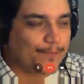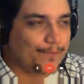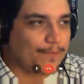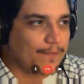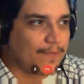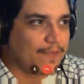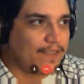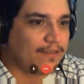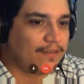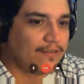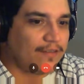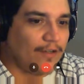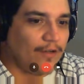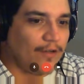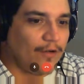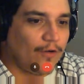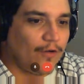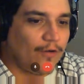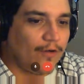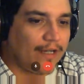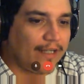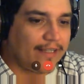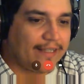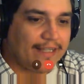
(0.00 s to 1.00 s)

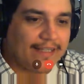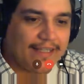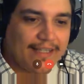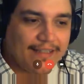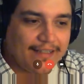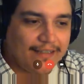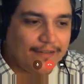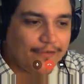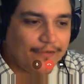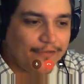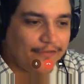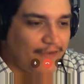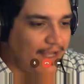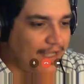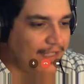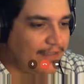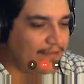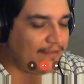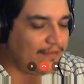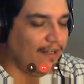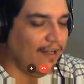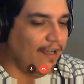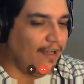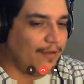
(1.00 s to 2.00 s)
So I think he did a
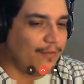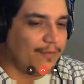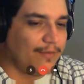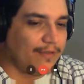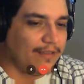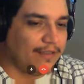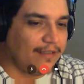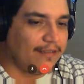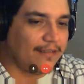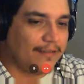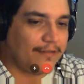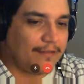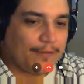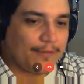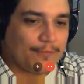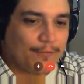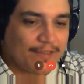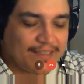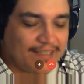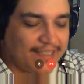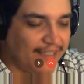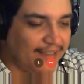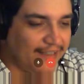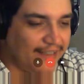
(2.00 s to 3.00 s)
fine job. It
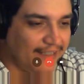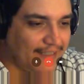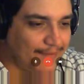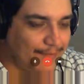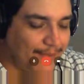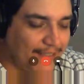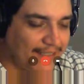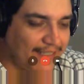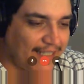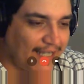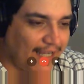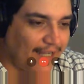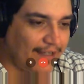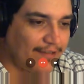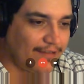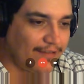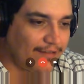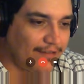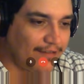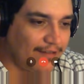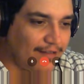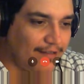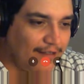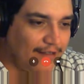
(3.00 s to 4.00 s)
wasn't anything
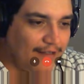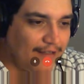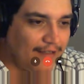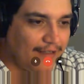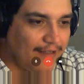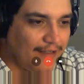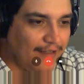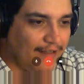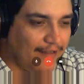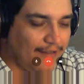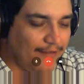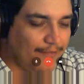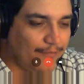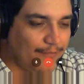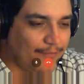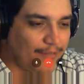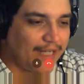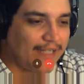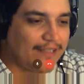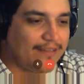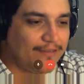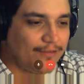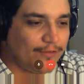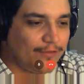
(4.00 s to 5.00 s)
spectacular. But
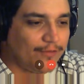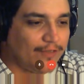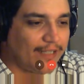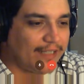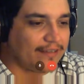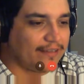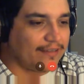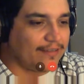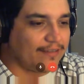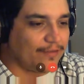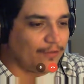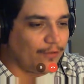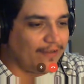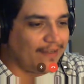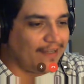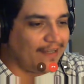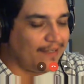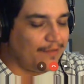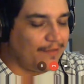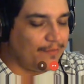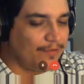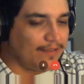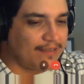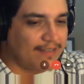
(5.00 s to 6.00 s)
I do like the story
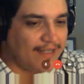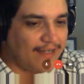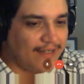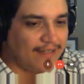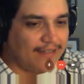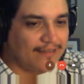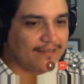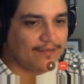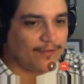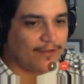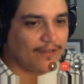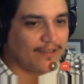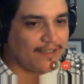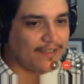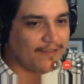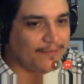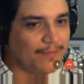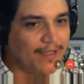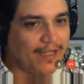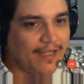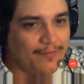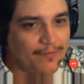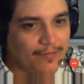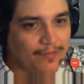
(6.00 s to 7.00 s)
that he presented, so I'll give
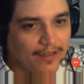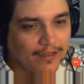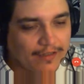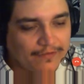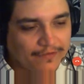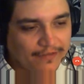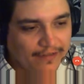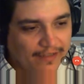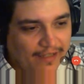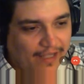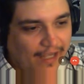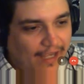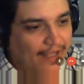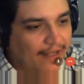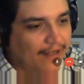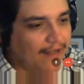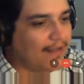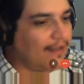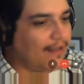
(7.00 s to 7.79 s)
him high marks for that.